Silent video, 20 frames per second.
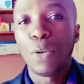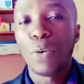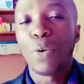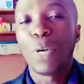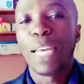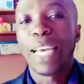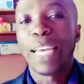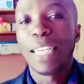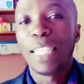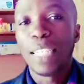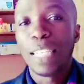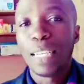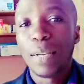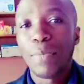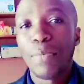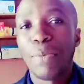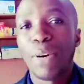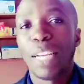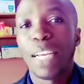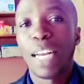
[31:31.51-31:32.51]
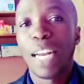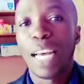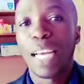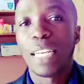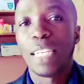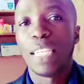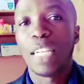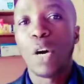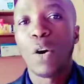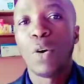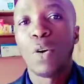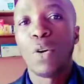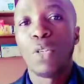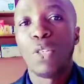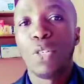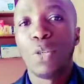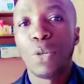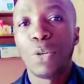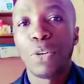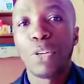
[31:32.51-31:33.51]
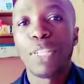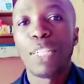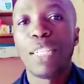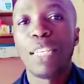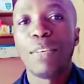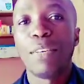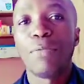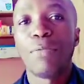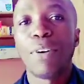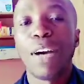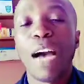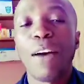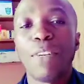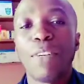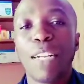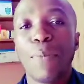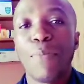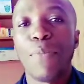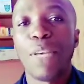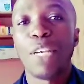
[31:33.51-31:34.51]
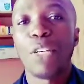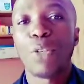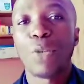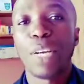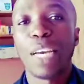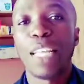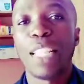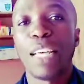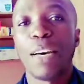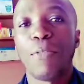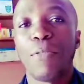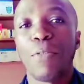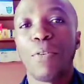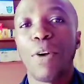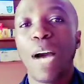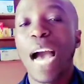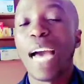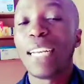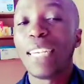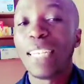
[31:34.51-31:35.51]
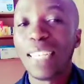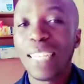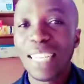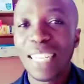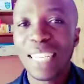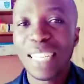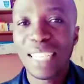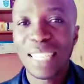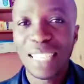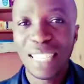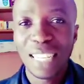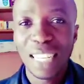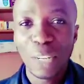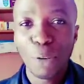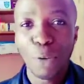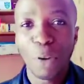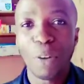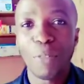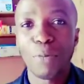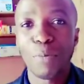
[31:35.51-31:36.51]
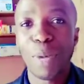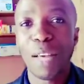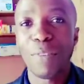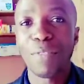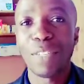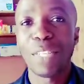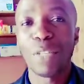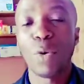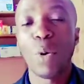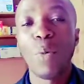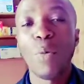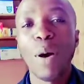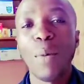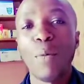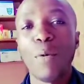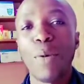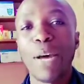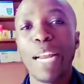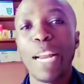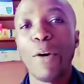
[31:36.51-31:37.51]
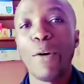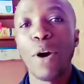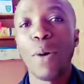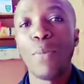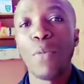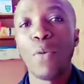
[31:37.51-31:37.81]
to get pregnant or to conceive after being together for at least 12 months. Mwemba mubadde